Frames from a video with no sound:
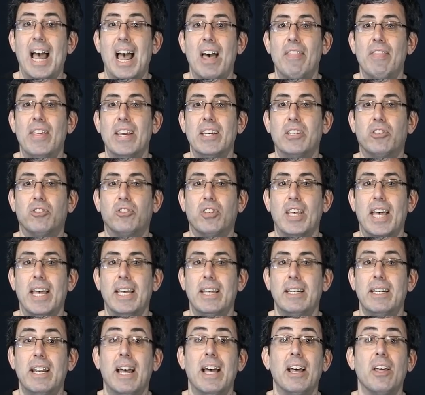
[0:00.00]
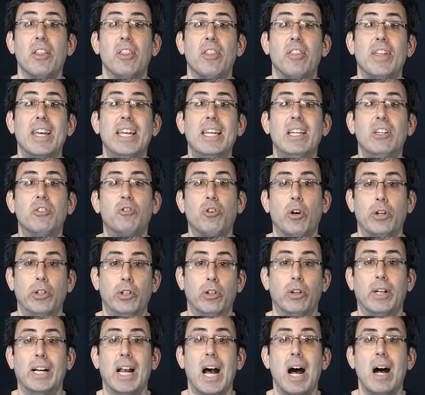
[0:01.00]
And they said, These are
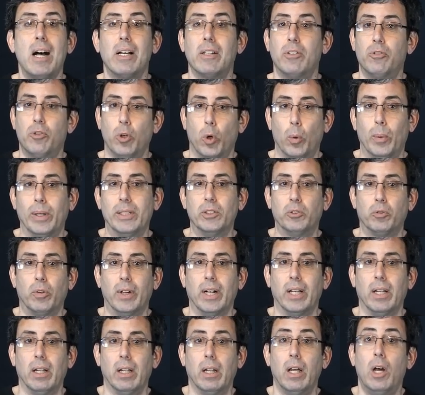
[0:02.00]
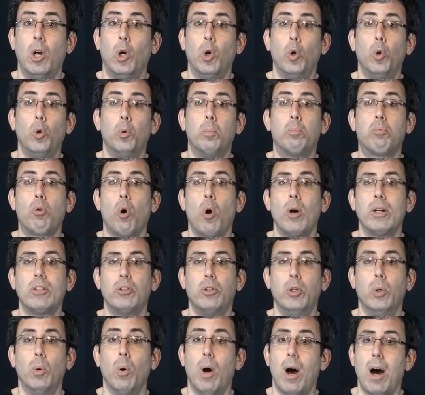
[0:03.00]
your gods, O Israel, who
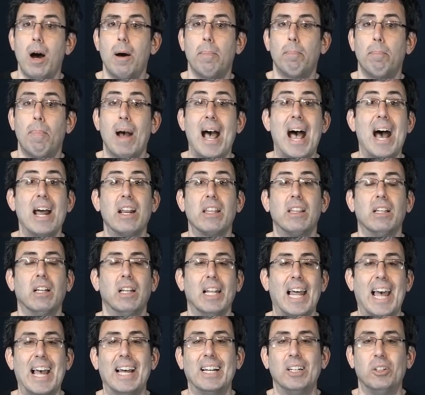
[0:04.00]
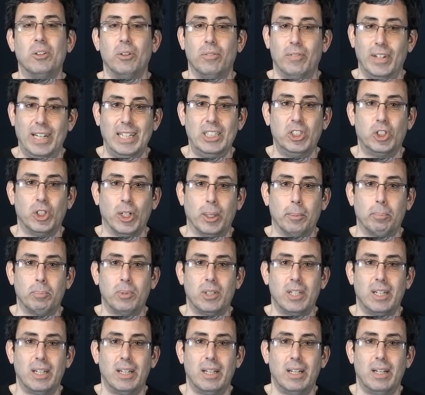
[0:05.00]
brought you up out of the land of
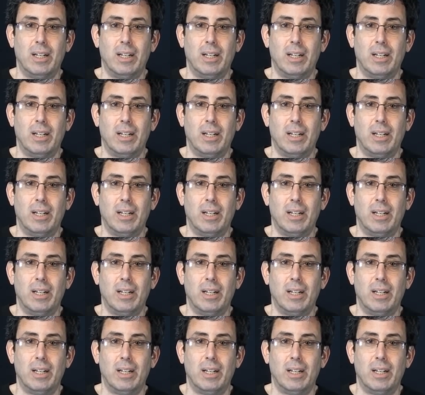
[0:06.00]
Egypt.